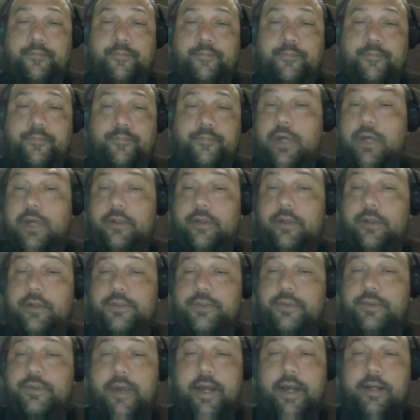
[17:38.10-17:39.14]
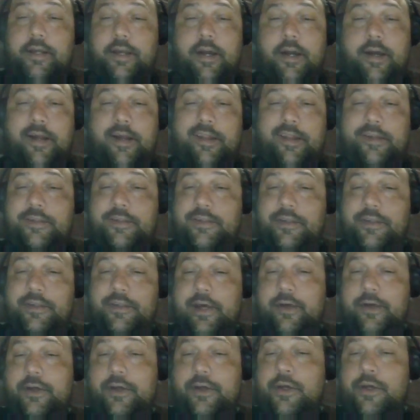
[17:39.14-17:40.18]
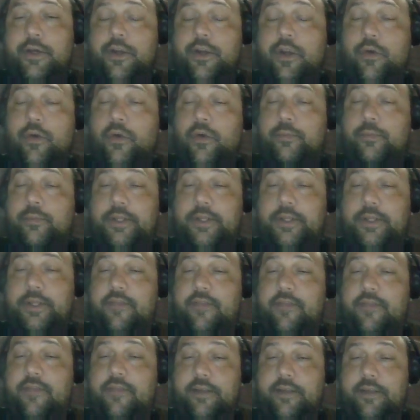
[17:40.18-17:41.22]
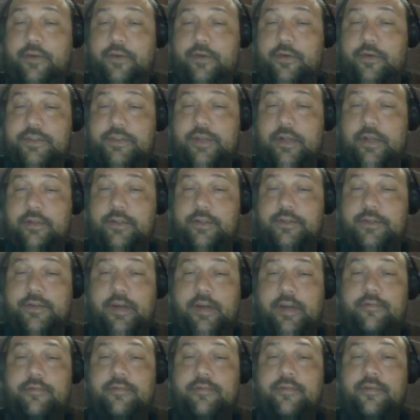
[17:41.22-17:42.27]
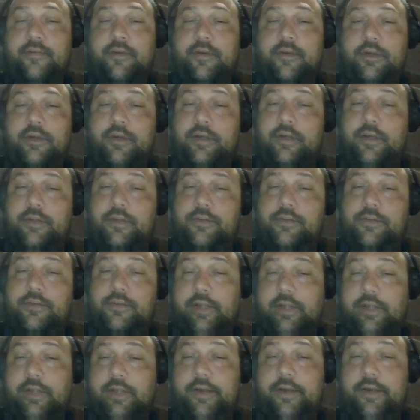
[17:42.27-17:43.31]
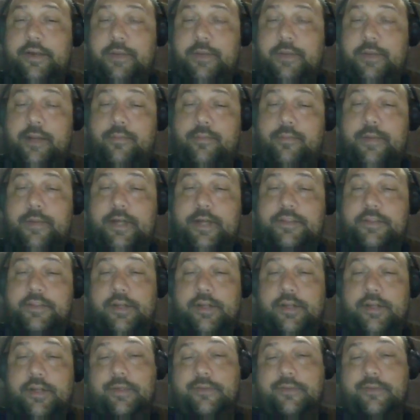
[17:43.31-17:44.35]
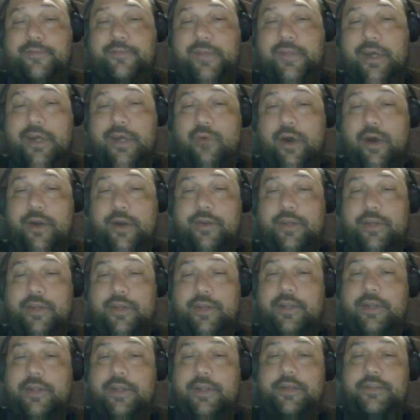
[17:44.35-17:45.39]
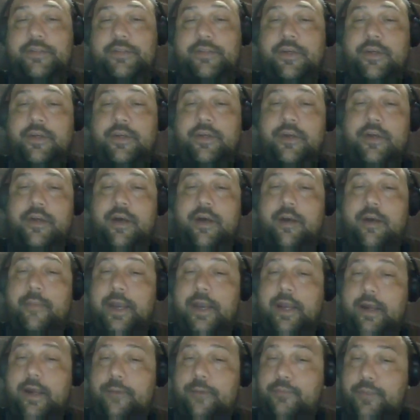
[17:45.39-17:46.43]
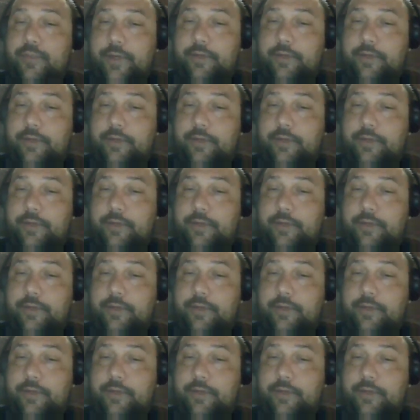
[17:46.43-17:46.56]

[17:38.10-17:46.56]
Stalin was a bad guy. That no one believed that during Stalin's life. These are lies made up about Stalin. And why are these lies made up?